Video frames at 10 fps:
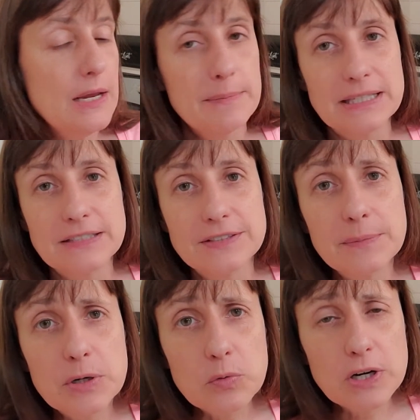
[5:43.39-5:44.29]
Because if
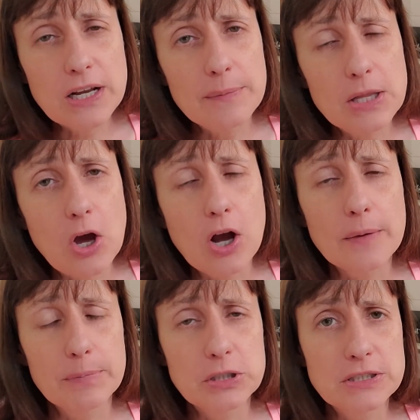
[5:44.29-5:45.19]
somebody were to come along
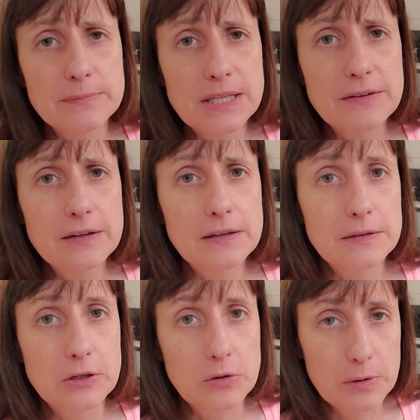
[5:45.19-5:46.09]
and put something,
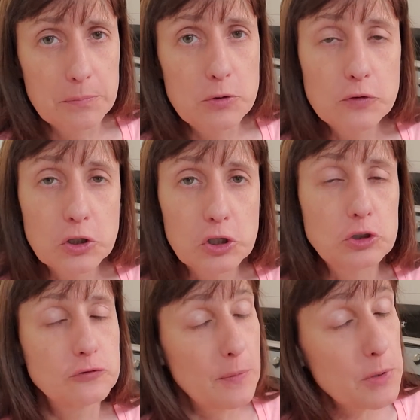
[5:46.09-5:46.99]
you know, and move your
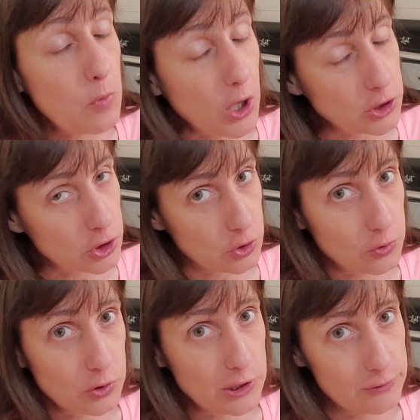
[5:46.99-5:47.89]
clothes from the washer
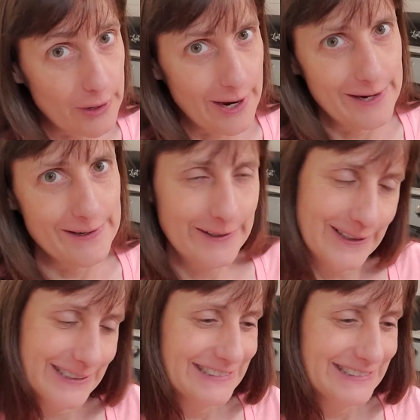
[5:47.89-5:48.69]
to the dryer